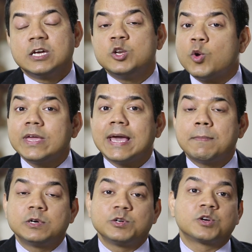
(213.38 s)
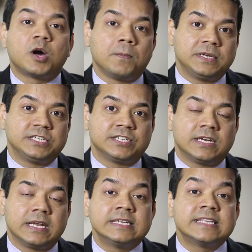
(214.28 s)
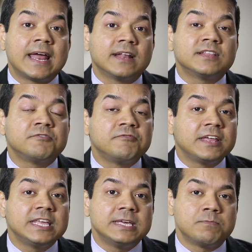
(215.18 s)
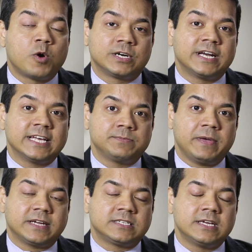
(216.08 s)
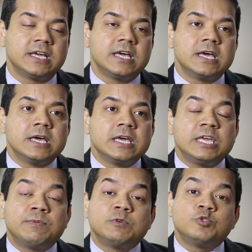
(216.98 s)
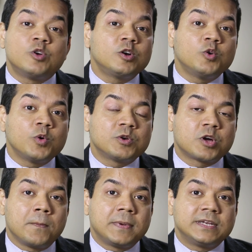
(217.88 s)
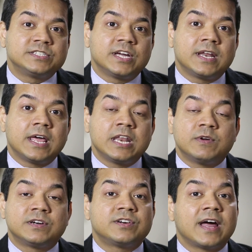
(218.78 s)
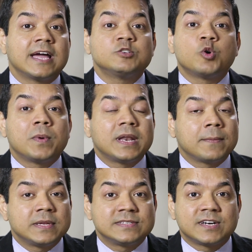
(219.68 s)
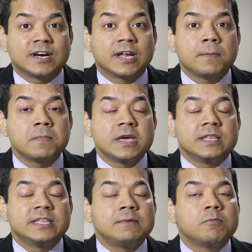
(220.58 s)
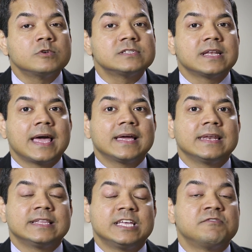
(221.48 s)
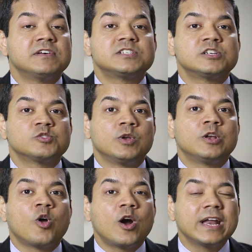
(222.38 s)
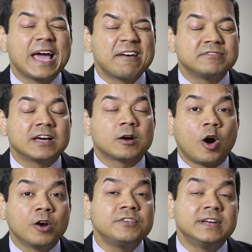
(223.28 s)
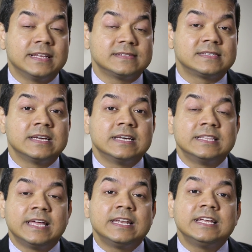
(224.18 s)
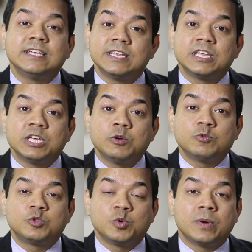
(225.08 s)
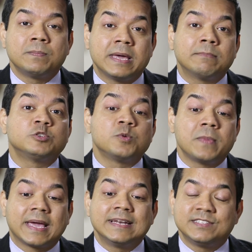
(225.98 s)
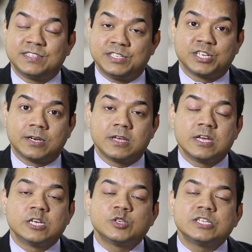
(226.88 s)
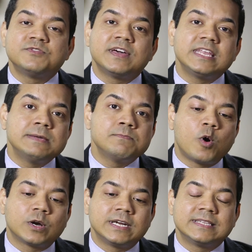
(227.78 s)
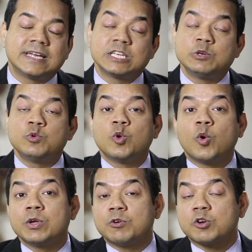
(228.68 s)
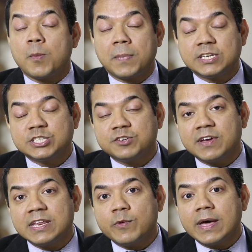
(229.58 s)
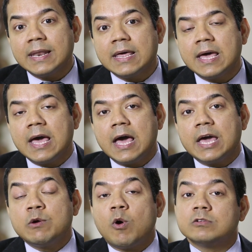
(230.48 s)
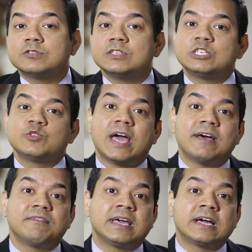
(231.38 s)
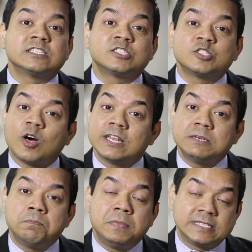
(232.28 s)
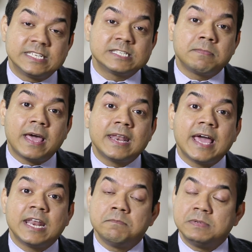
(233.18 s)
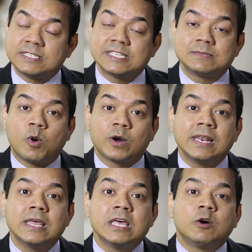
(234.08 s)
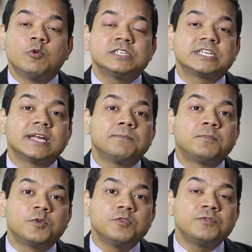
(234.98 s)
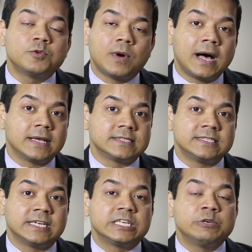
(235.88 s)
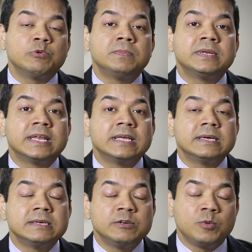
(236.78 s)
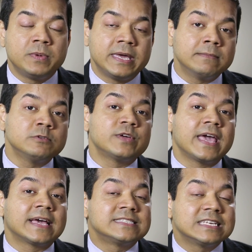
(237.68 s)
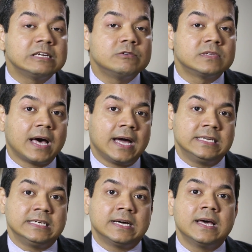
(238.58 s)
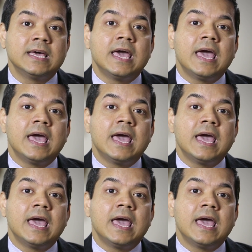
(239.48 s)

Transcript: Knowing about your competition is another very important aspect if you do not know your competition and you are trying to open up a startup, then most likely the investors will not have the confidence they need in you to be able to make a decision. So it is very important that you know your competition very well. You also need to have a solid business plan and a business model which can prove to us that you will be you will be able to execute the idea